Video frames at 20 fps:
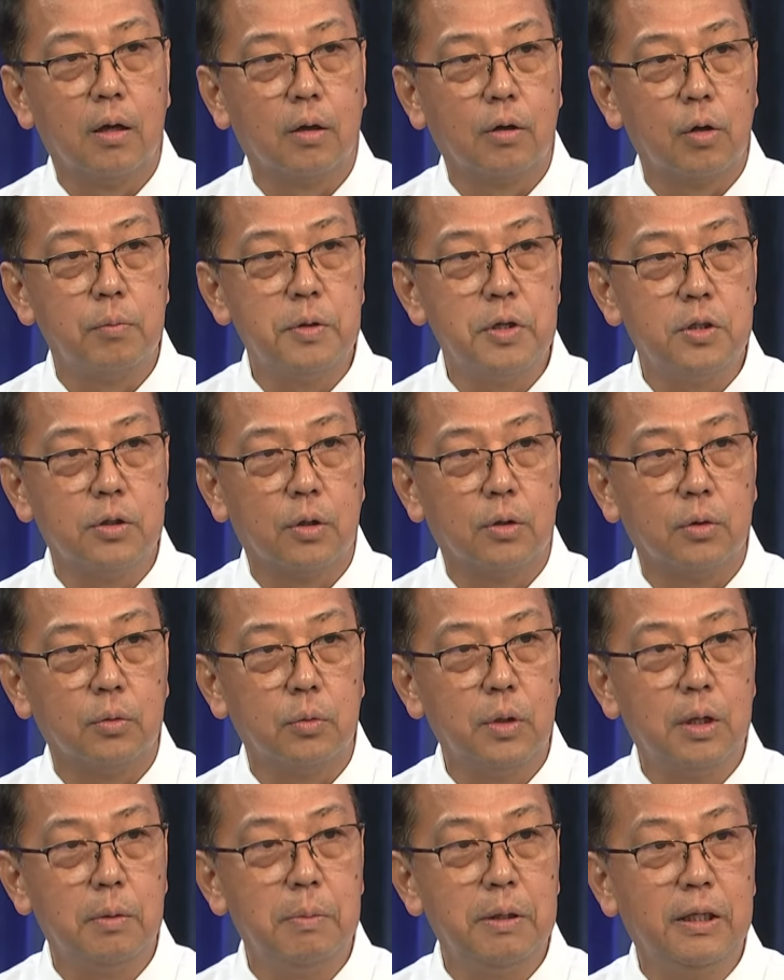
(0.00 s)
Commission
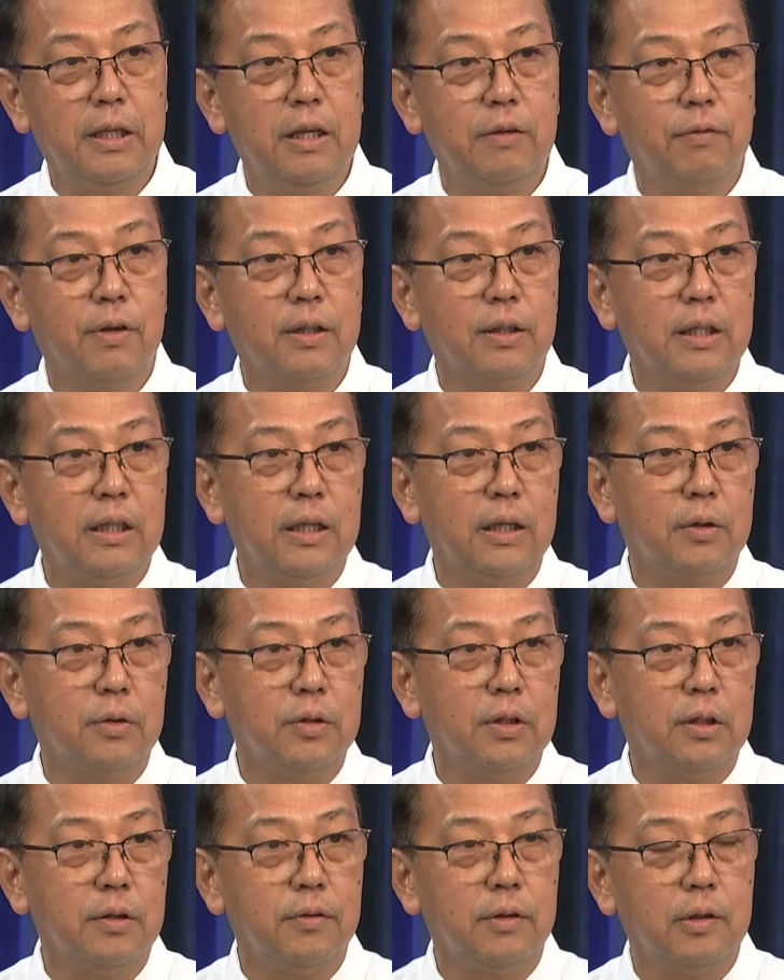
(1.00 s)
will be given the
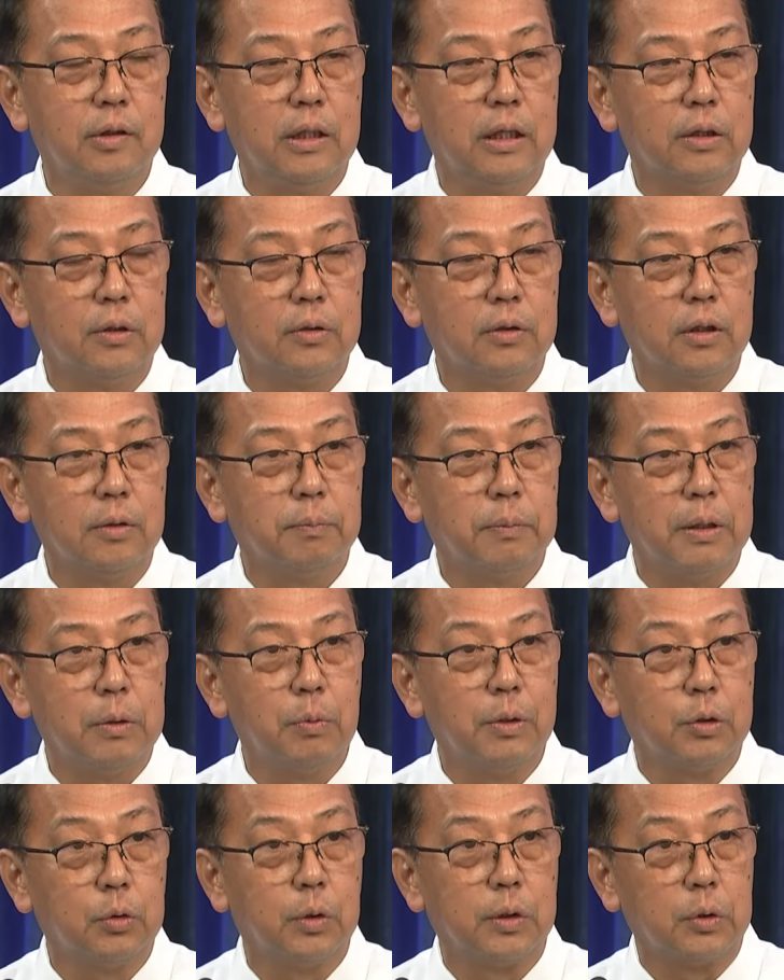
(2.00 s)

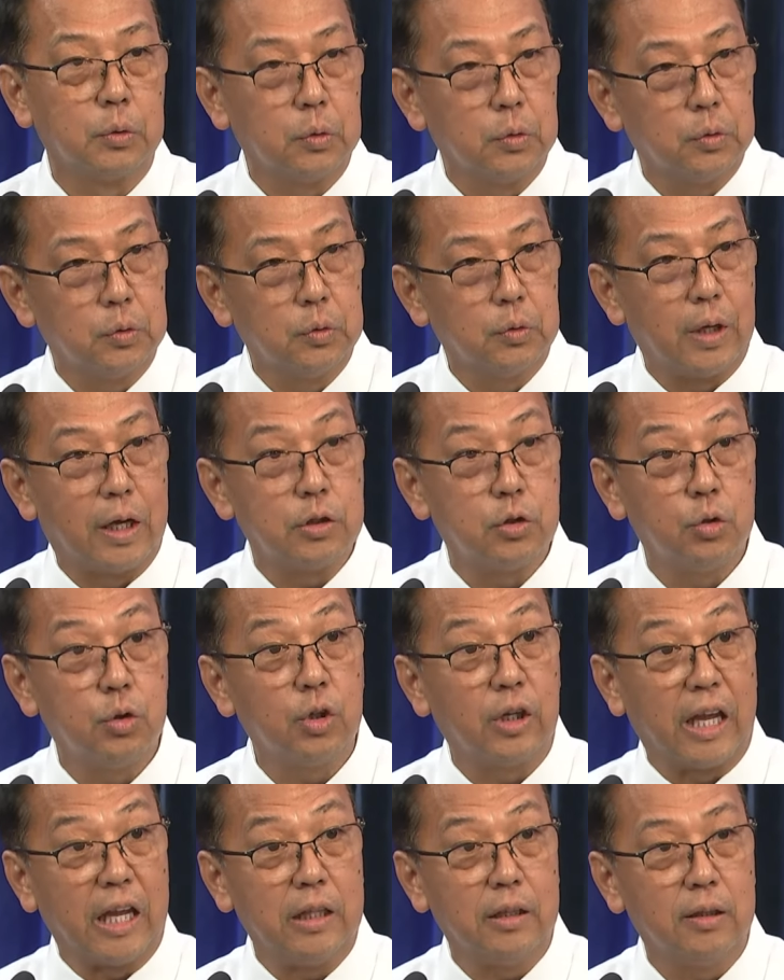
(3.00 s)
approval to
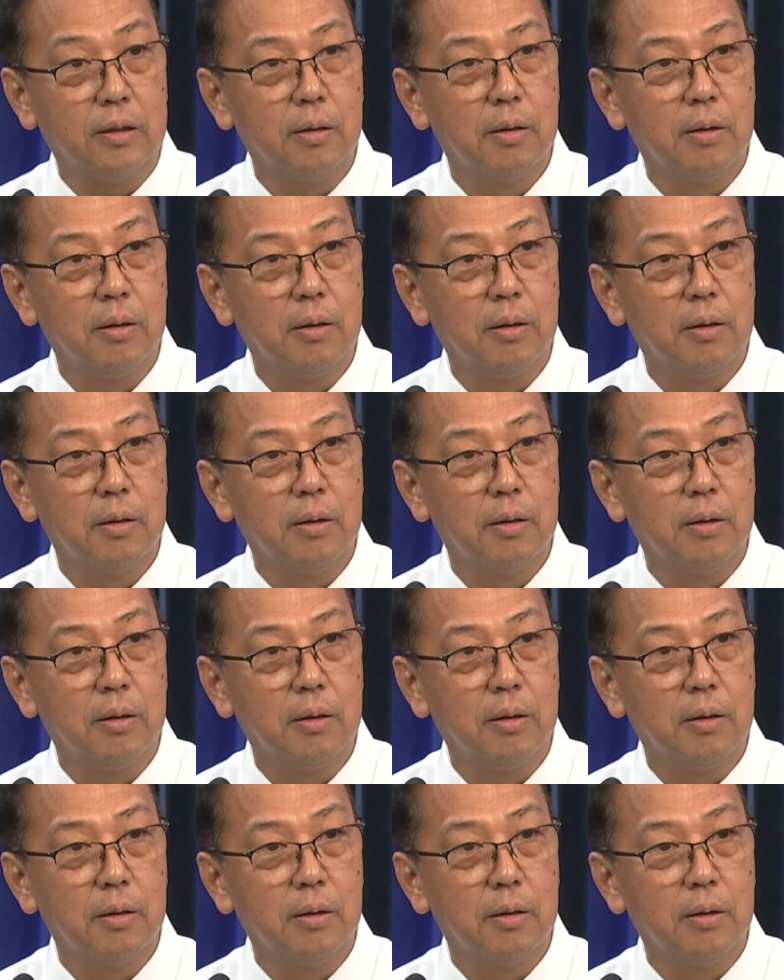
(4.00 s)
adjudicate